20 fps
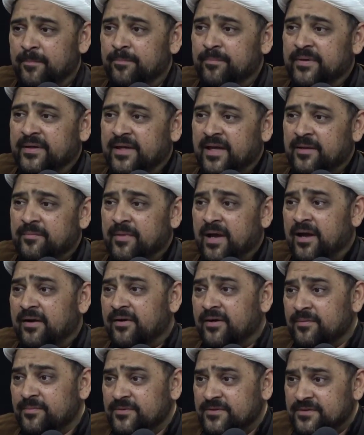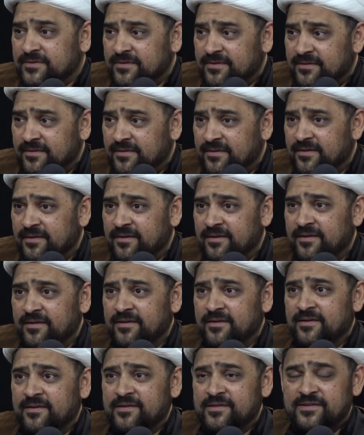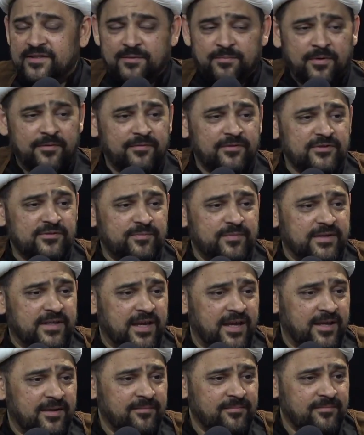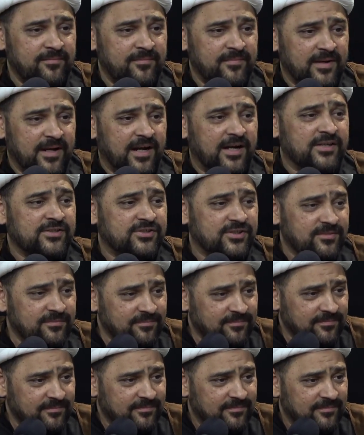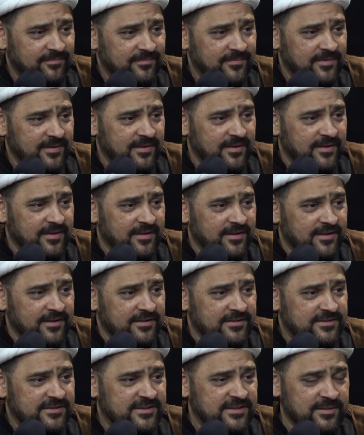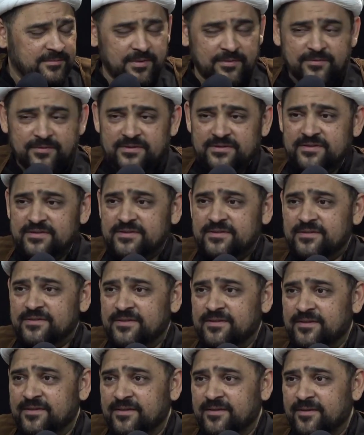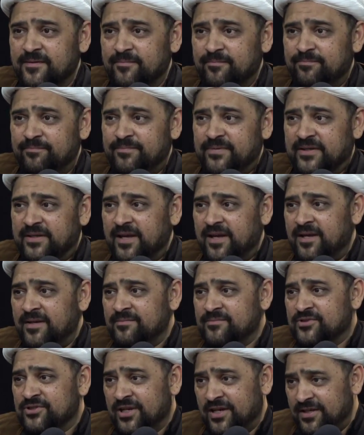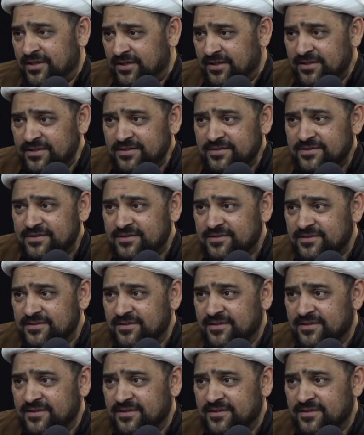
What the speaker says: became Arabs, some of us became Ajam, some of us became Chinese,